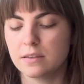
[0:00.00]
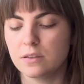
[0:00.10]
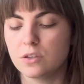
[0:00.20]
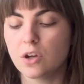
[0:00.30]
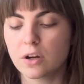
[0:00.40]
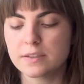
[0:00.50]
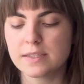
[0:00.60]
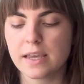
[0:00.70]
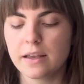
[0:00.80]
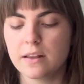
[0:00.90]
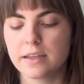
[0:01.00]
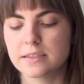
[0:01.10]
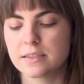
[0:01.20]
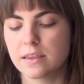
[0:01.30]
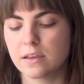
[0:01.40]
yard sale.
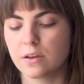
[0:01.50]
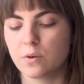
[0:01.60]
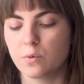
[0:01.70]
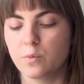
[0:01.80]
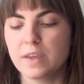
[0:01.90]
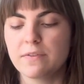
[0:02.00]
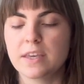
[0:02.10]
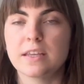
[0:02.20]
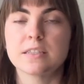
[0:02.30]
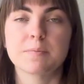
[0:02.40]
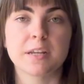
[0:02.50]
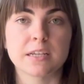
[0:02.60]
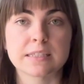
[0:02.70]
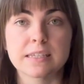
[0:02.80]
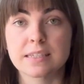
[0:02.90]
It's the Weaving and
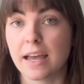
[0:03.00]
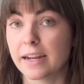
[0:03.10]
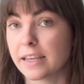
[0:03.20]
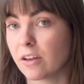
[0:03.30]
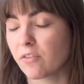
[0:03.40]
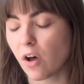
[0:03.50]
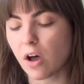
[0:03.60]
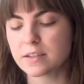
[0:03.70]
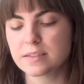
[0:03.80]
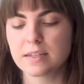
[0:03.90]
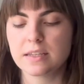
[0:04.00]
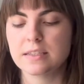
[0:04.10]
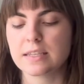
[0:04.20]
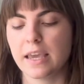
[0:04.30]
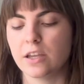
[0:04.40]
Spinning Society of
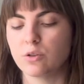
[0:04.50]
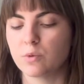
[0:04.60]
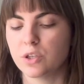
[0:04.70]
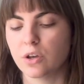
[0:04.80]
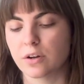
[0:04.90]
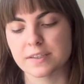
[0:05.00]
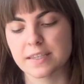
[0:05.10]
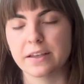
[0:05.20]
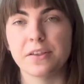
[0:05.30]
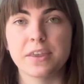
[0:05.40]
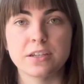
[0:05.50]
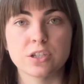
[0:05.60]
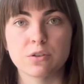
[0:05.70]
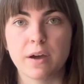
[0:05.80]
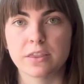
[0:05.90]
Austin's annual yard sale they
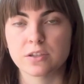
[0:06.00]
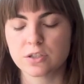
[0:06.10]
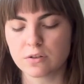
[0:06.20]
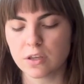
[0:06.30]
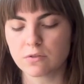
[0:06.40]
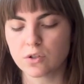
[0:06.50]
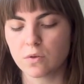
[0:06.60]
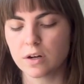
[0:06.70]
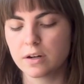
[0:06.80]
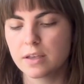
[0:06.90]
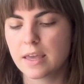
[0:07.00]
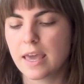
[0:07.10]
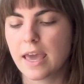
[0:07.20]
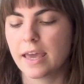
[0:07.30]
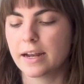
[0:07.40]
do at the studio tour.
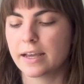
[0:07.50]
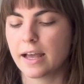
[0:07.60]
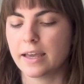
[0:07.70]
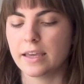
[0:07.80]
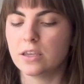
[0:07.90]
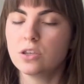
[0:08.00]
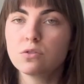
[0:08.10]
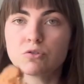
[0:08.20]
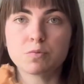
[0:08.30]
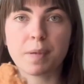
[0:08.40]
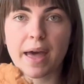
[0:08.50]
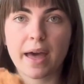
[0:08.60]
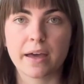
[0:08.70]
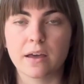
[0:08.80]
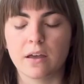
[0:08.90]
And I got a huge
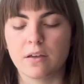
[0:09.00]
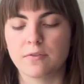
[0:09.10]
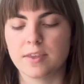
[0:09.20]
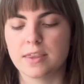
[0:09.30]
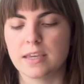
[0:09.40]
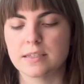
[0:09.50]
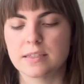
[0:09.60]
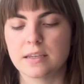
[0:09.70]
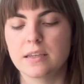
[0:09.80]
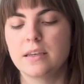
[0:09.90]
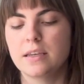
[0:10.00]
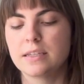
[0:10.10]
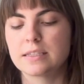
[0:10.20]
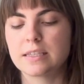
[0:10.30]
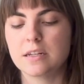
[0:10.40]
bag of this
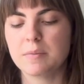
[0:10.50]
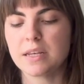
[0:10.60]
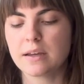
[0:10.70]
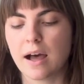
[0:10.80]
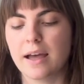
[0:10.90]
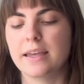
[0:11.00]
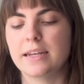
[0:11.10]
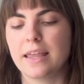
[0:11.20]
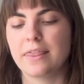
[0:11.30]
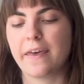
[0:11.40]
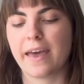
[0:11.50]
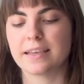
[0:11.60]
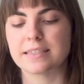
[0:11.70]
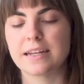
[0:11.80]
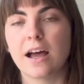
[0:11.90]
cinnamon cotton that
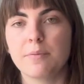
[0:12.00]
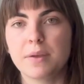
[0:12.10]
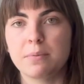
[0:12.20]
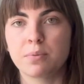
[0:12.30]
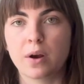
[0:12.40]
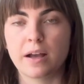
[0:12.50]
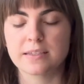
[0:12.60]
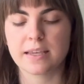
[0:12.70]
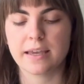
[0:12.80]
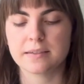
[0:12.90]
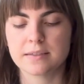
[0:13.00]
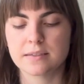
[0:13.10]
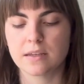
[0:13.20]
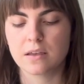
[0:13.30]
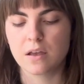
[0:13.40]
has not been processed